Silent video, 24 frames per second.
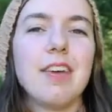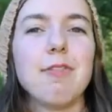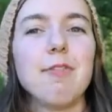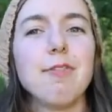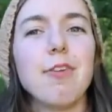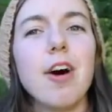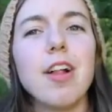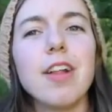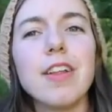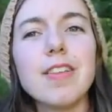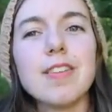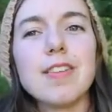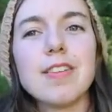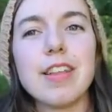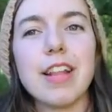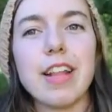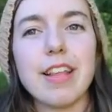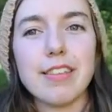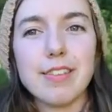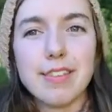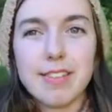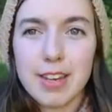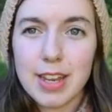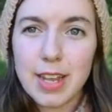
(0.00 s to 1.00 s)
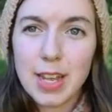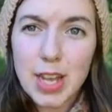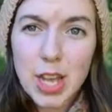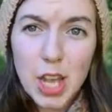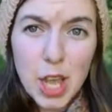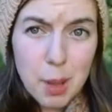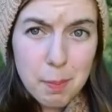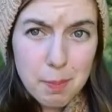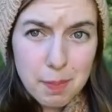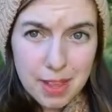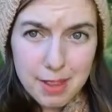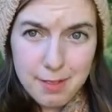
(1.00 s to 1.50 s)
Fall is just
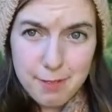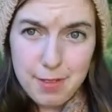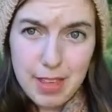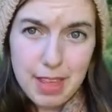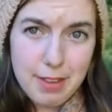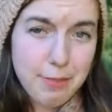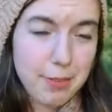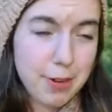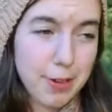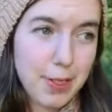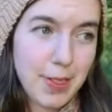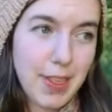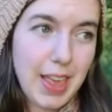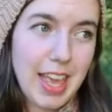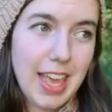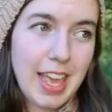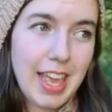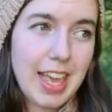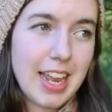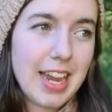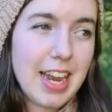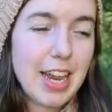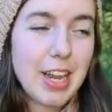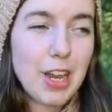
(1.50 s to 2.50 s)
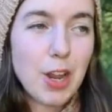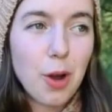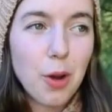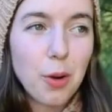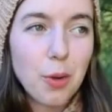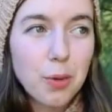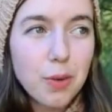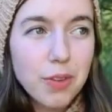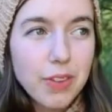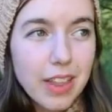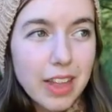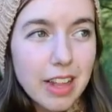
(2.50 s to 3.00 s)
my favorite thing, and I
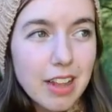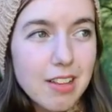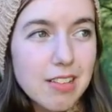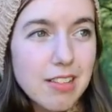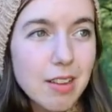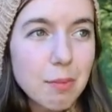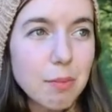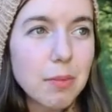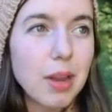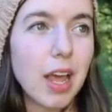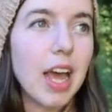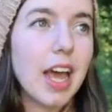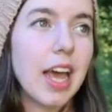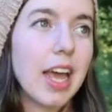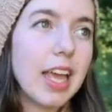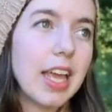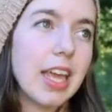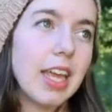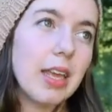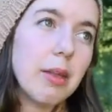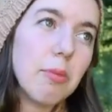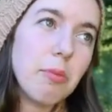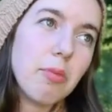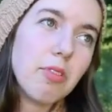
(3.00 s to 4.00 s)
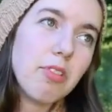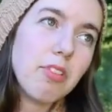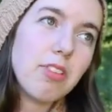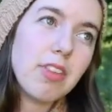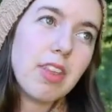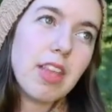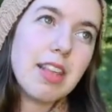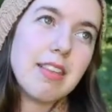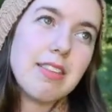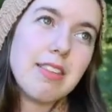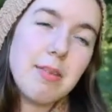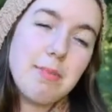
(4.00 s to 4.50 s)
know that sometimes
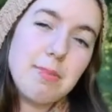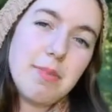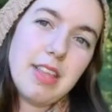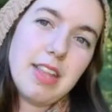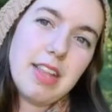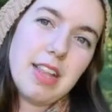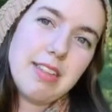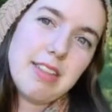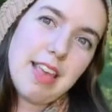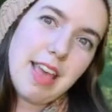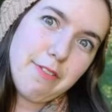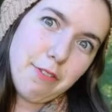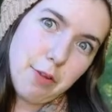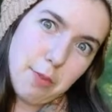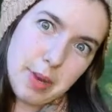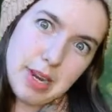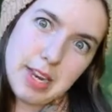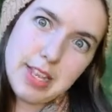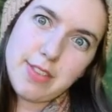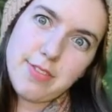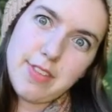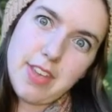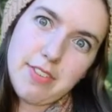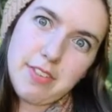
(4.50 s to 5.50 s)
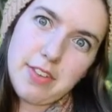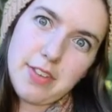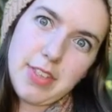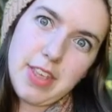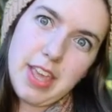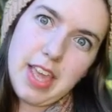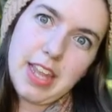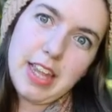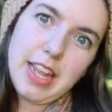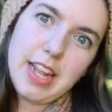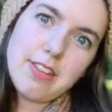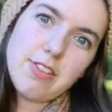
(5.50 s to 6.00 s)
it seems like that's everybody's favorite
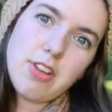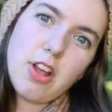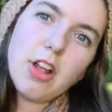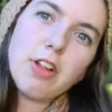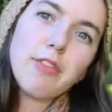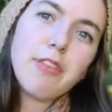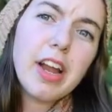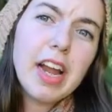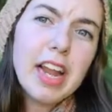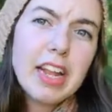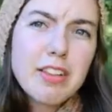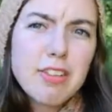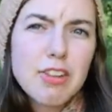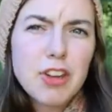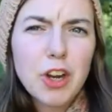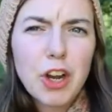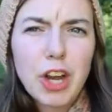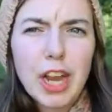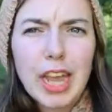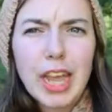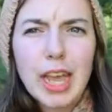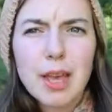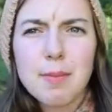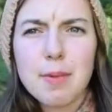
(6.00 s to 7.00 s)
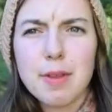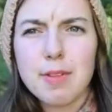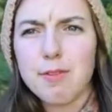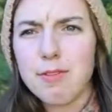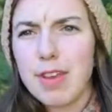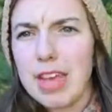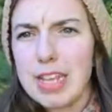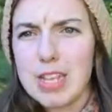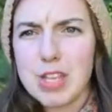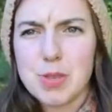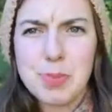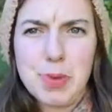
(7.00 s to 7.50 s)
thing, like it's all over Instagram and
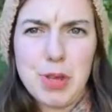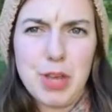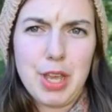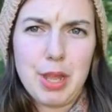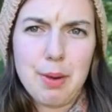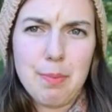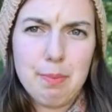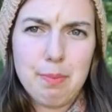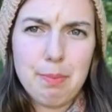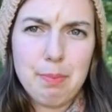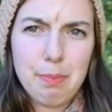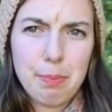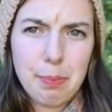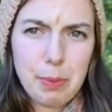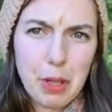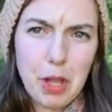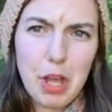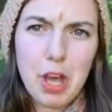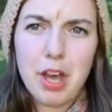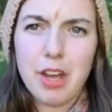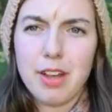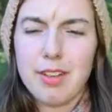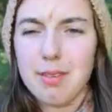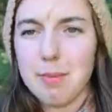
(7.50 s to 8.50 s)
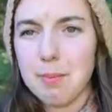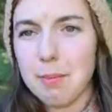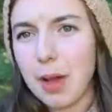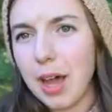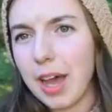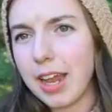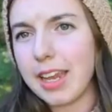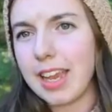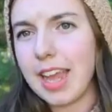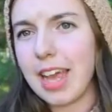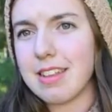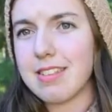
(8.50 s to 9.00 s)
Facebook and blogs and
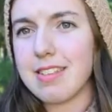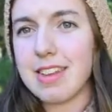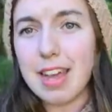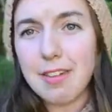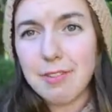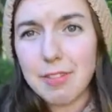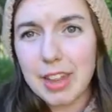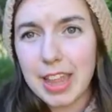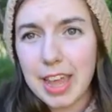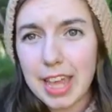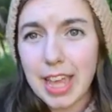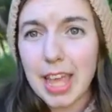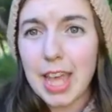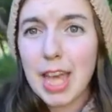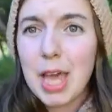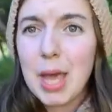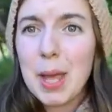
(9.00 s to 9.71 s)
podcasts and everything,